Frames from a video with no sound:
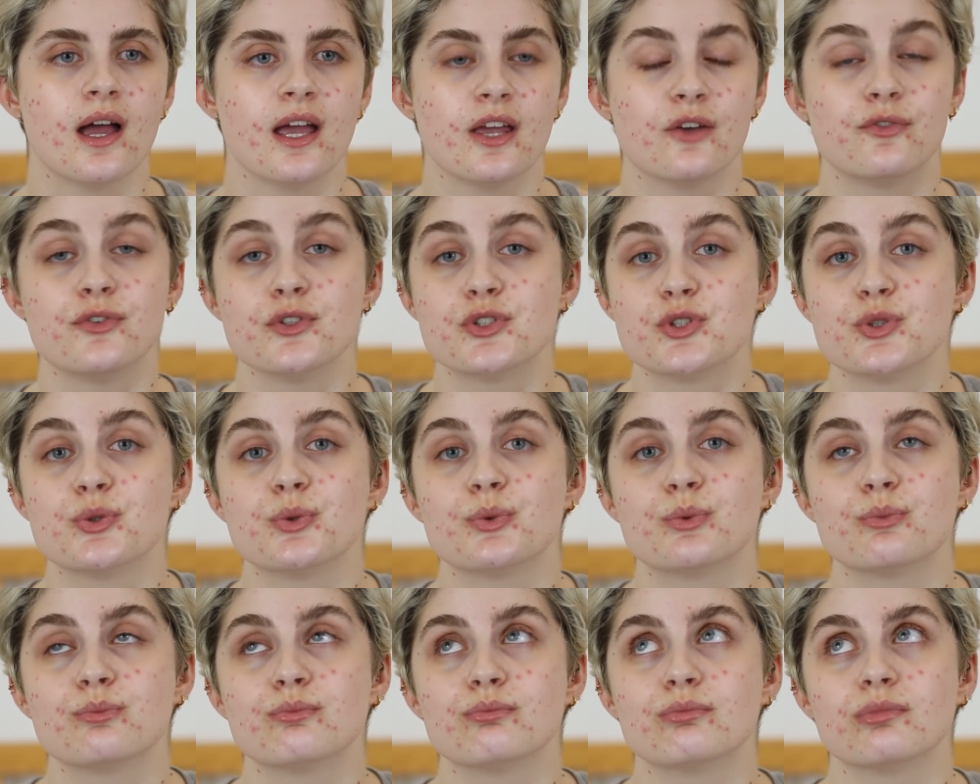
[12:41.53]
If you
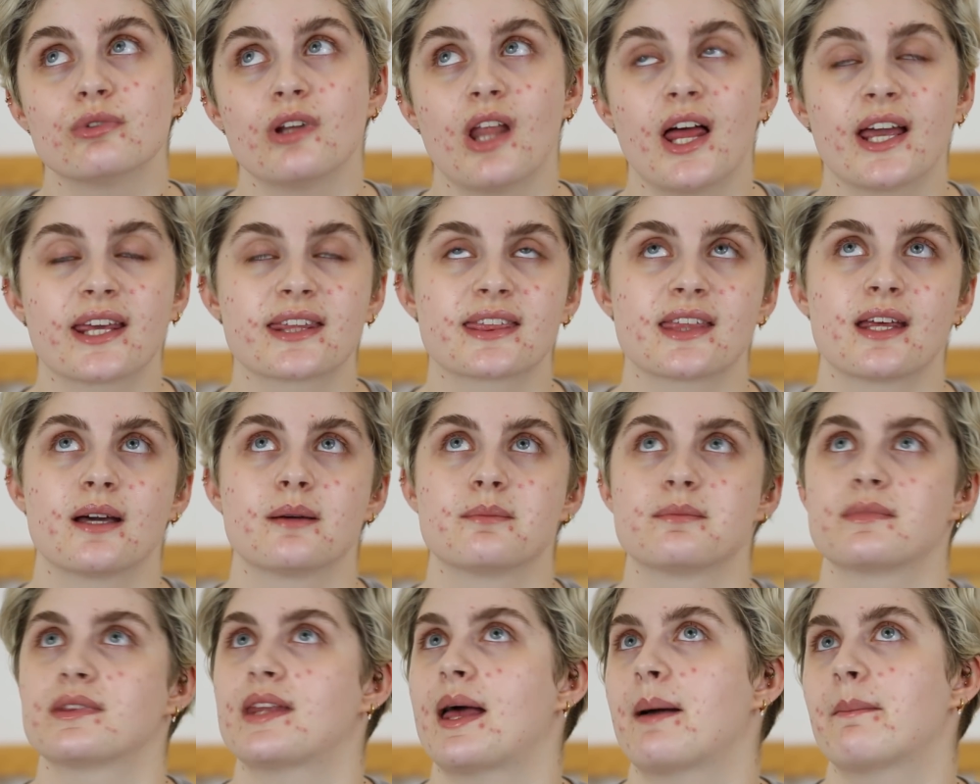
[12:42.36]
do like them,
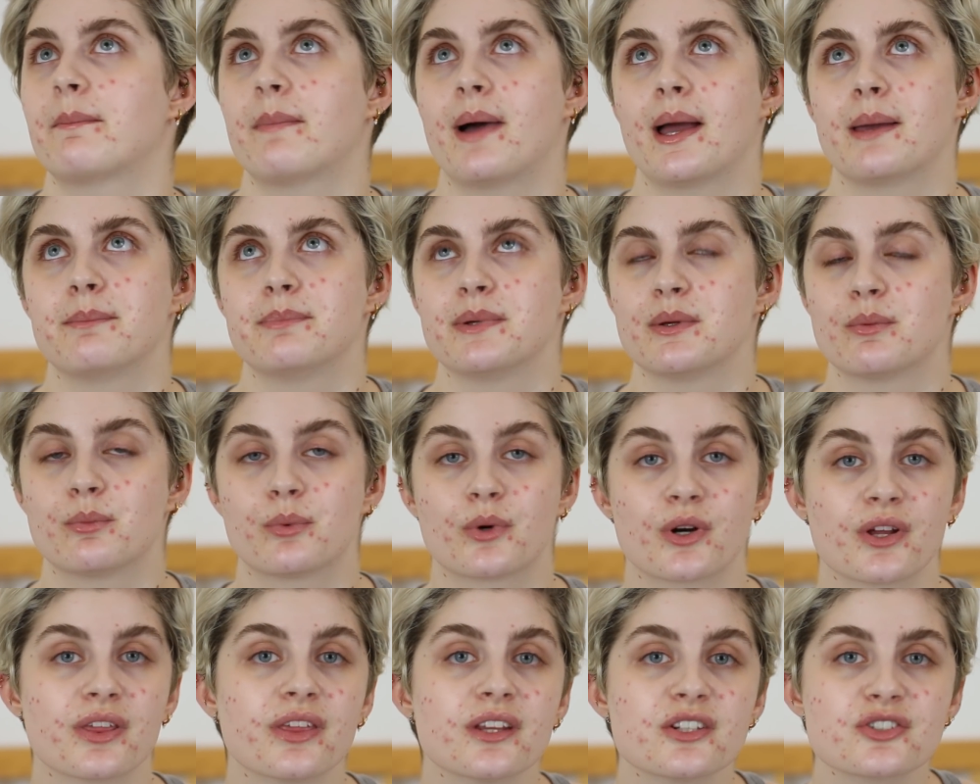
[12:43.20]
that might be
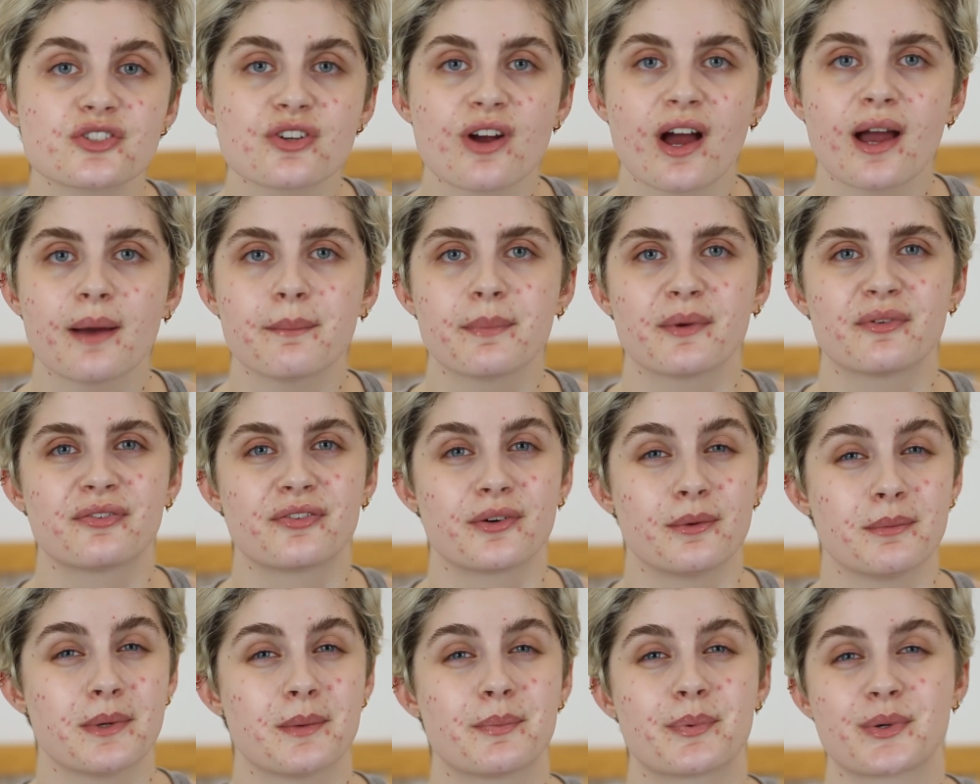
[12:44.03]
worth a try, but
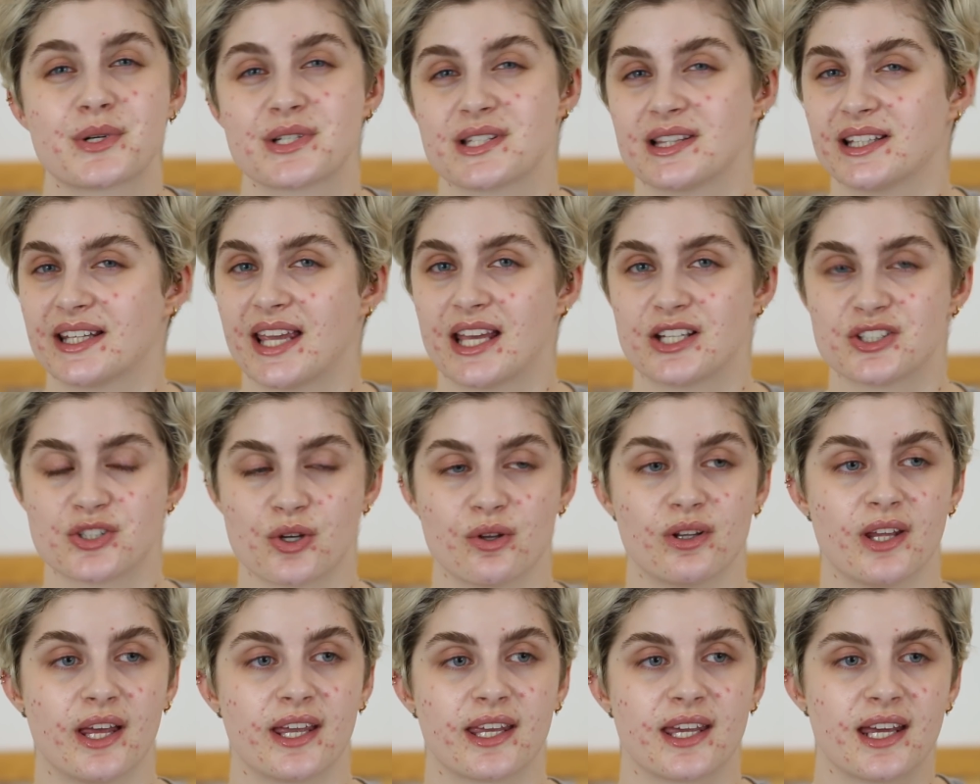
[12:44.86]
for me personally, I
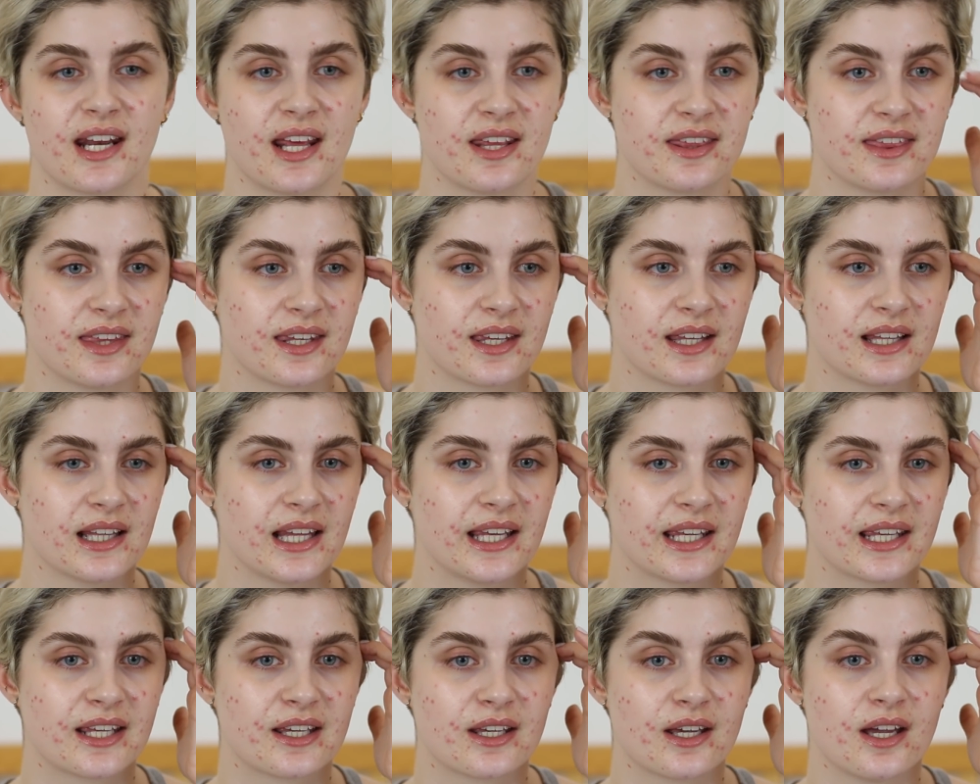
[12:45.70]
don't like it. I think,
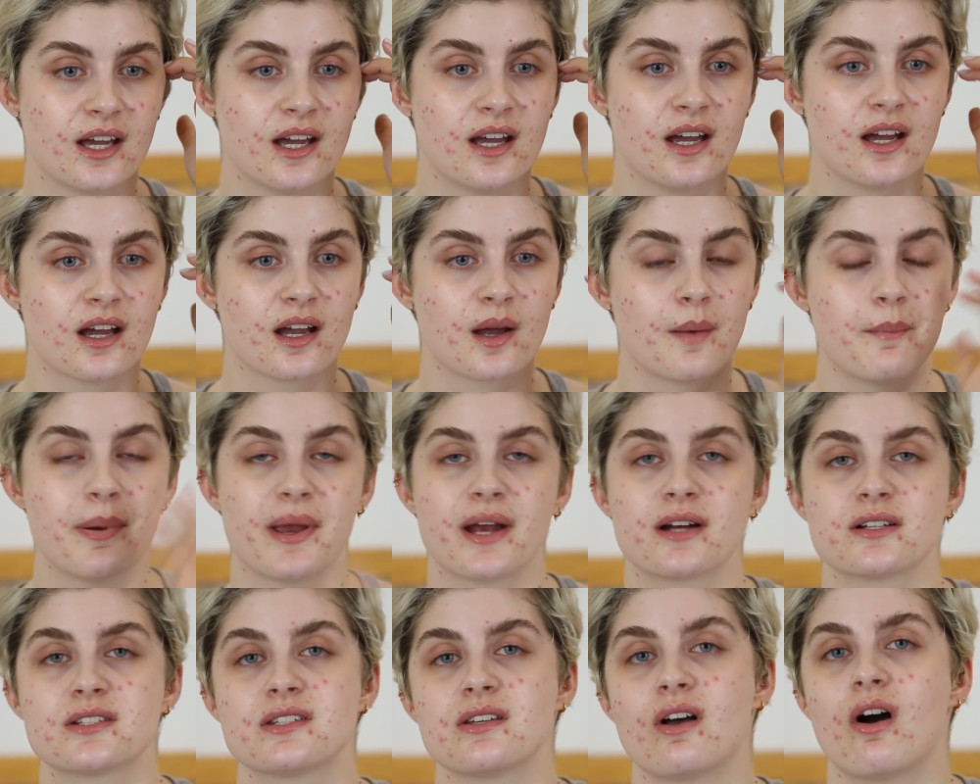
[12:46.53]
like,
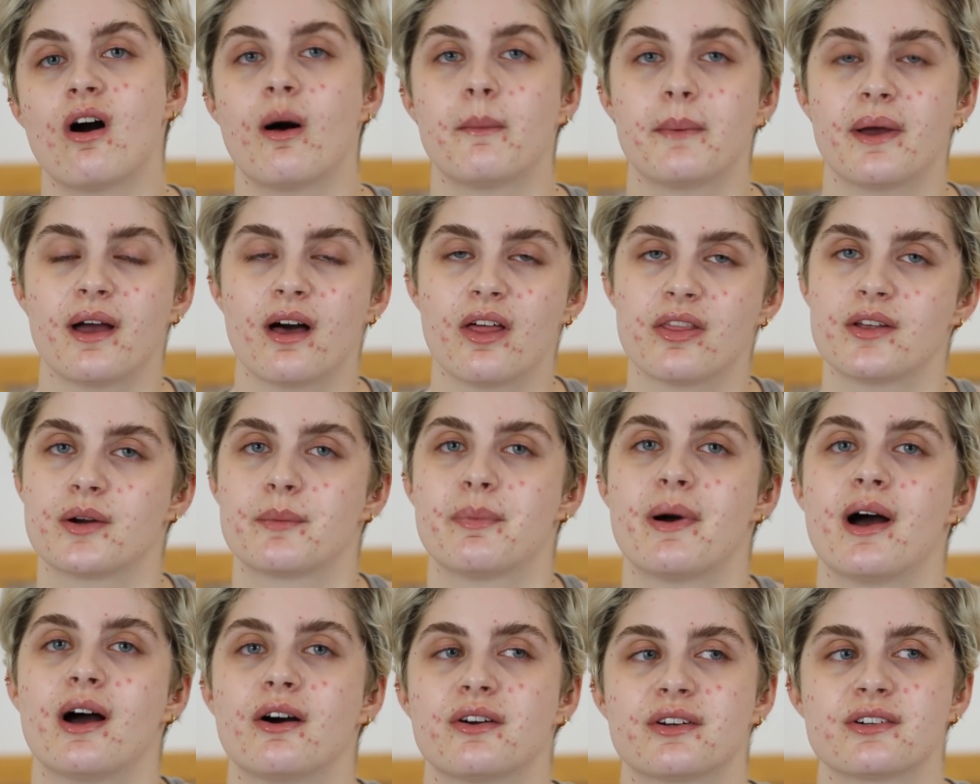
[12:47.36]
compared to all my other
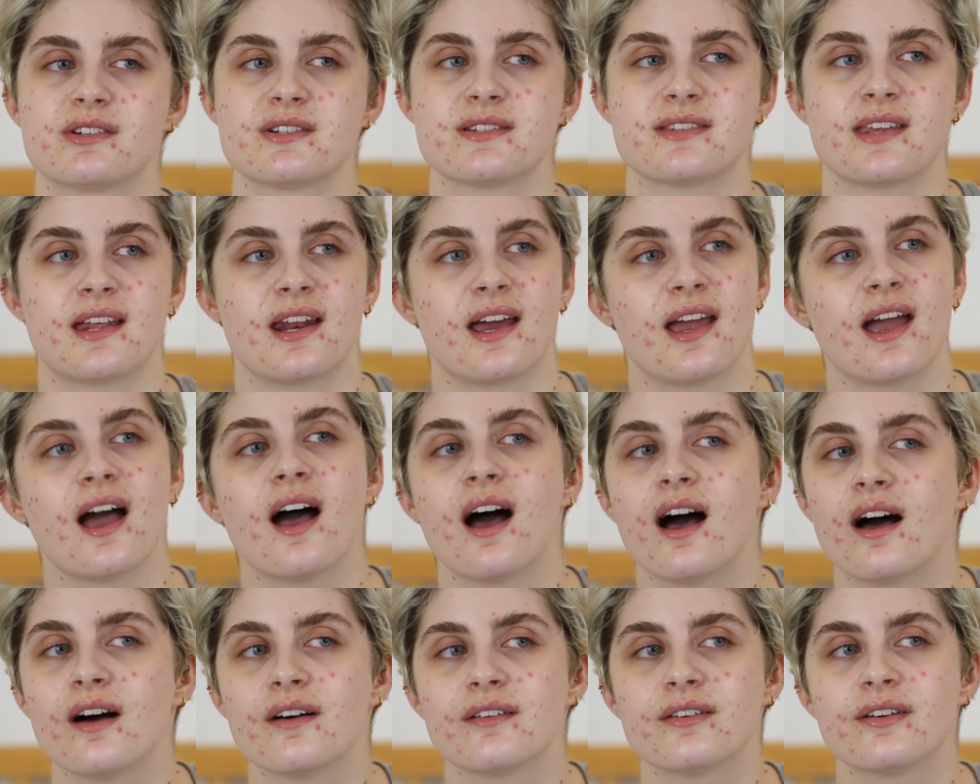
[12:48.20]
powders that I
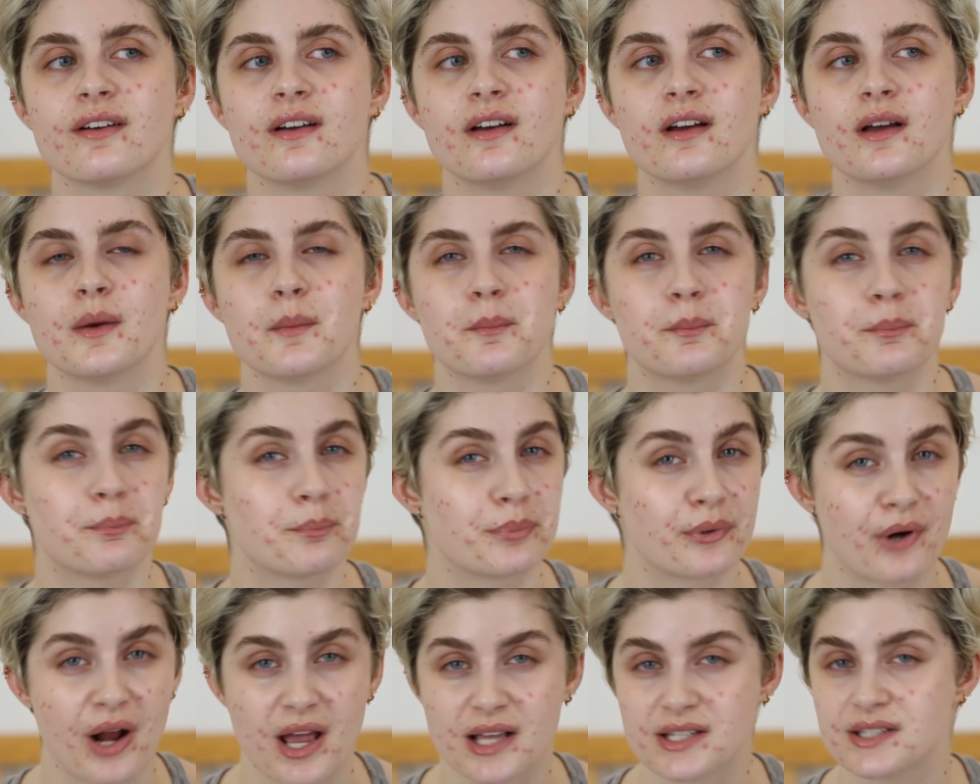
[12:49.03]
have,
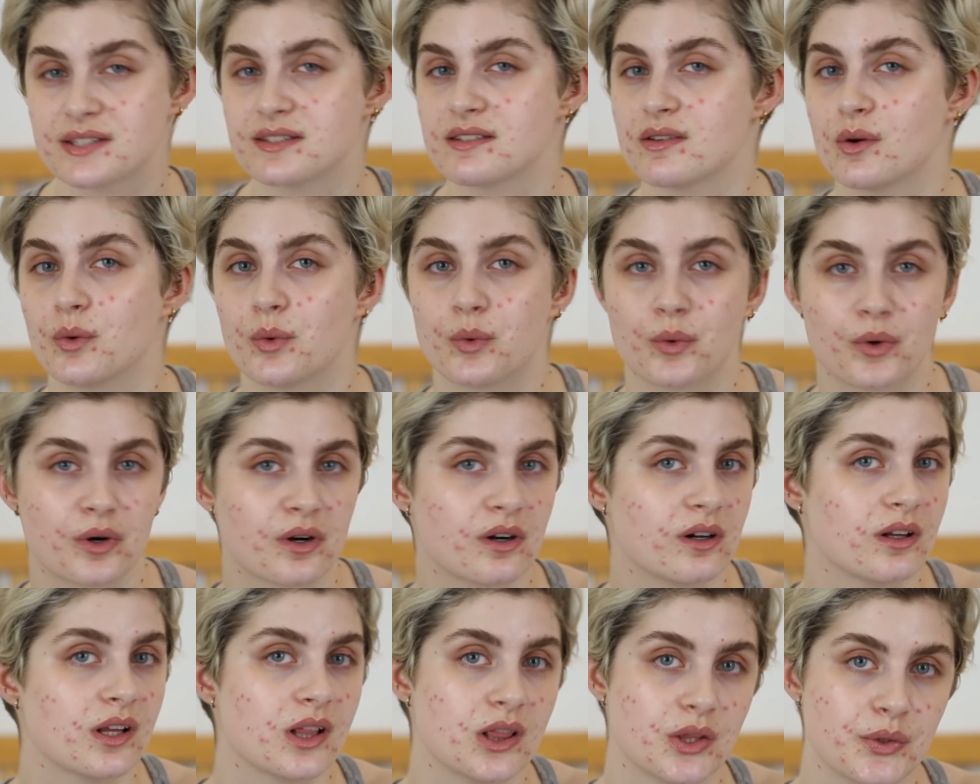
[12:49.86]
pressed
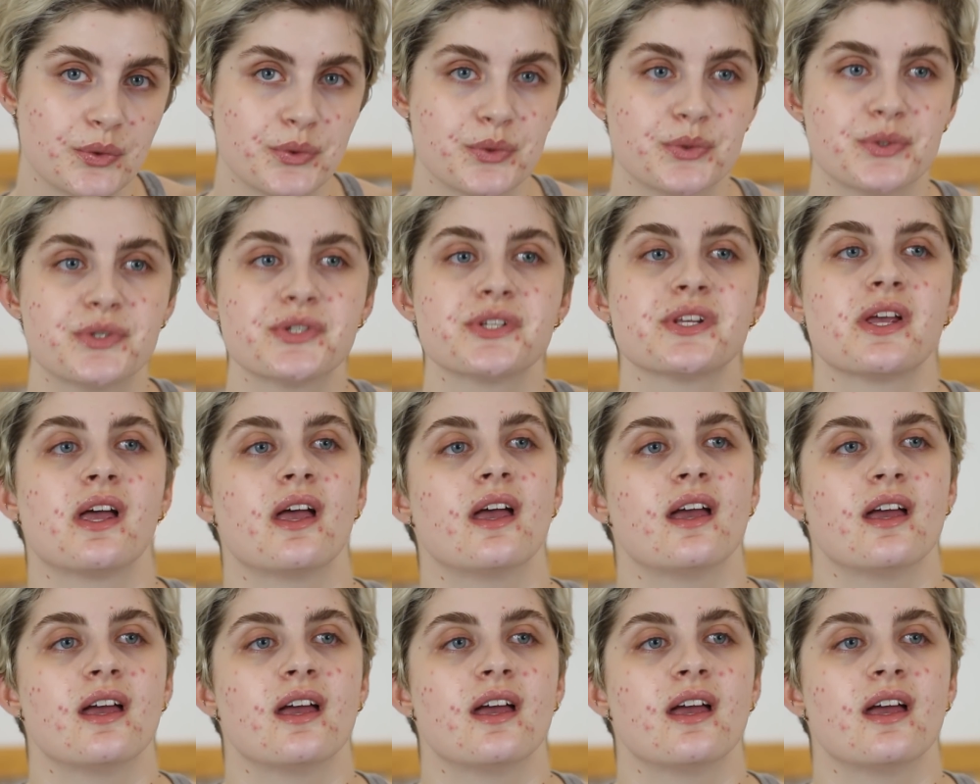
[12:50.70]
or loose,